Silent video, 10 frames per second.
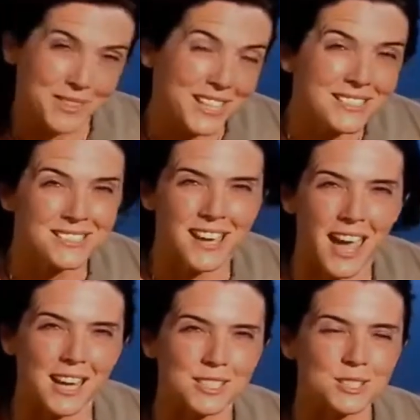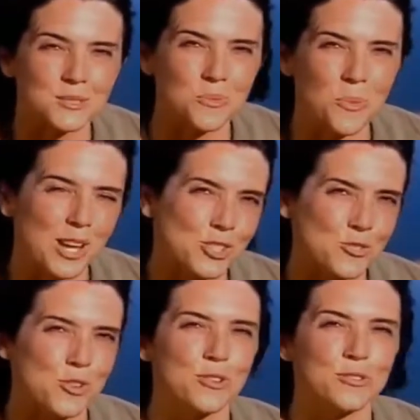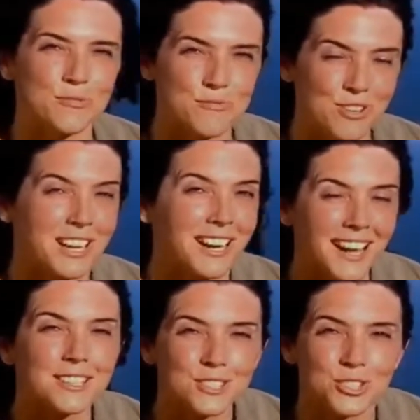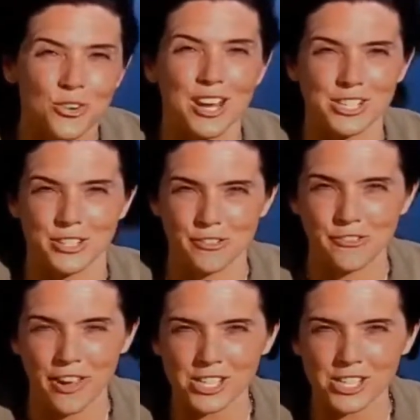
But this is a case where truth really is stranger than